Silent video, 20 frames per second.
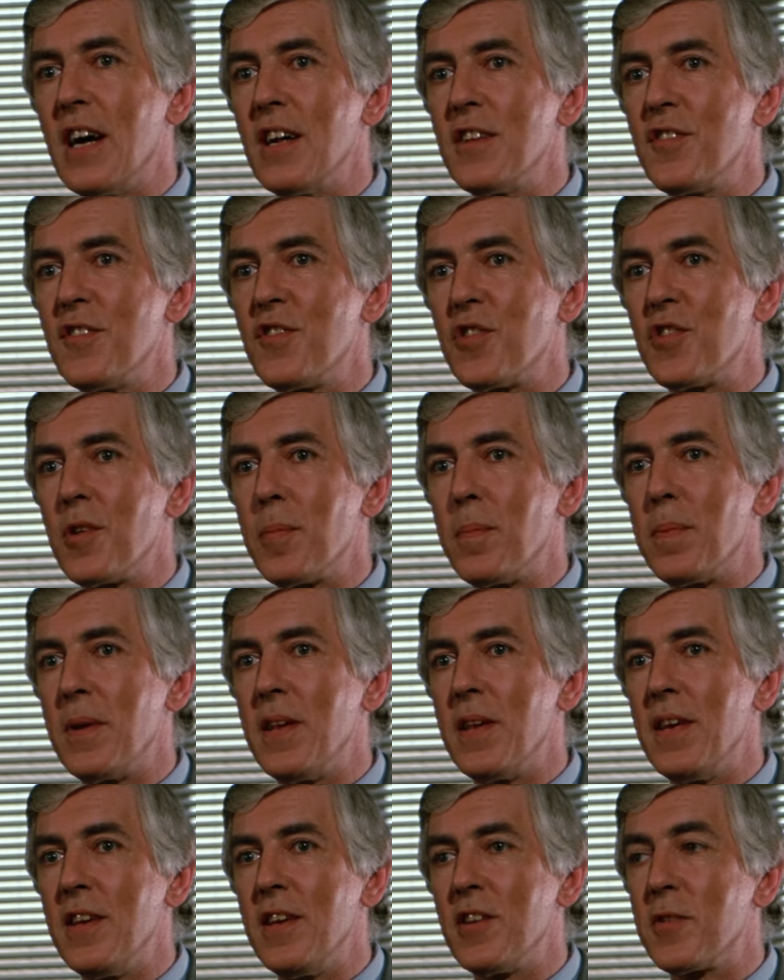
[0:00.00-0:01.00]
asks her
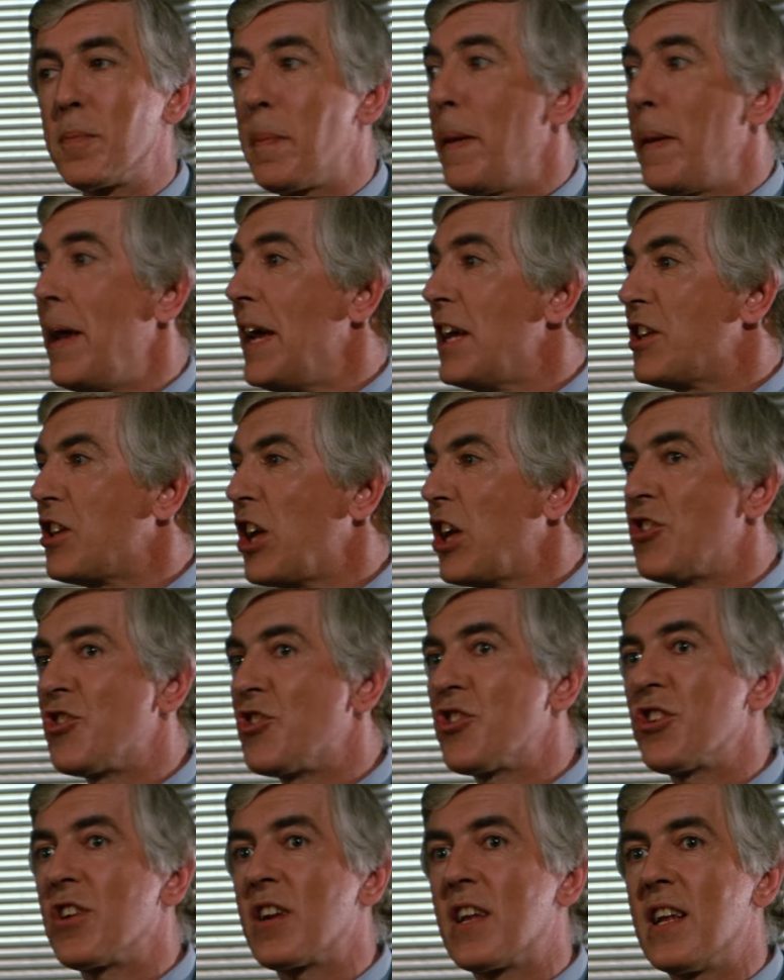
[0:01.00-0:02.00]
how the fuck she knew
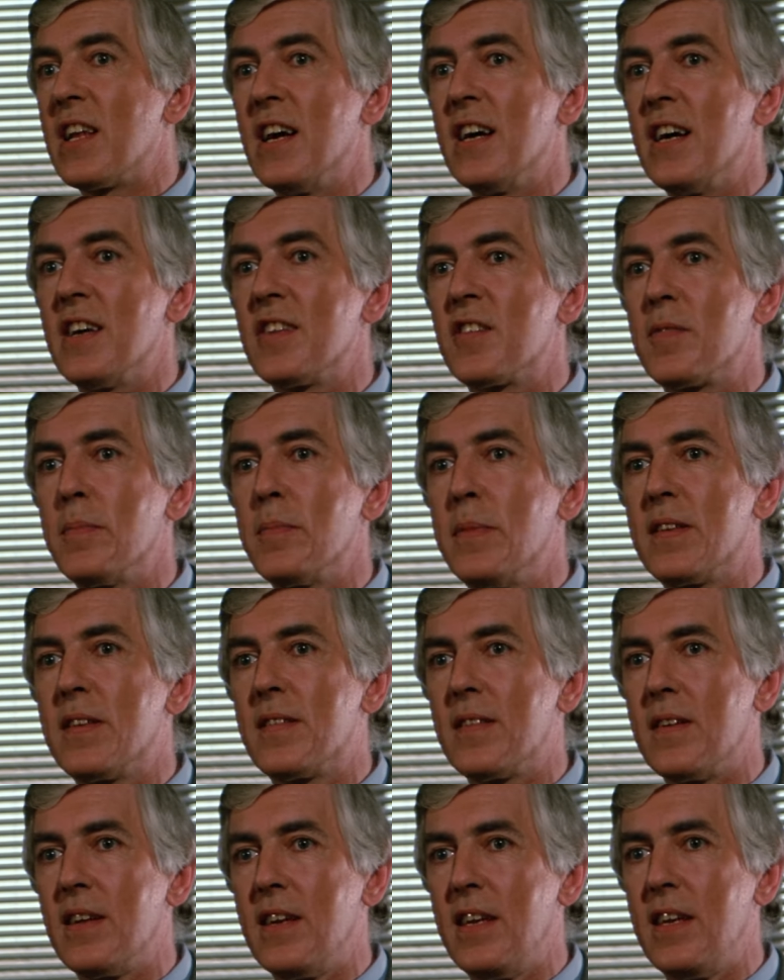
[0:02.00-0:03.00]
all them big numbers and
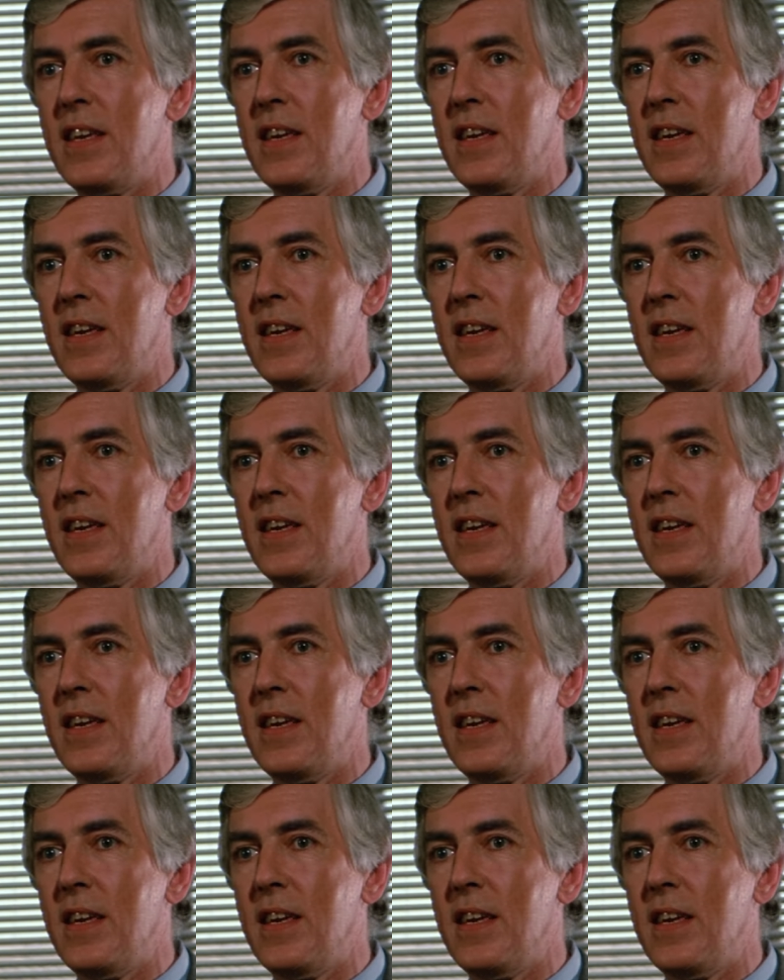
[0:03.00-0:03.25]
stuff.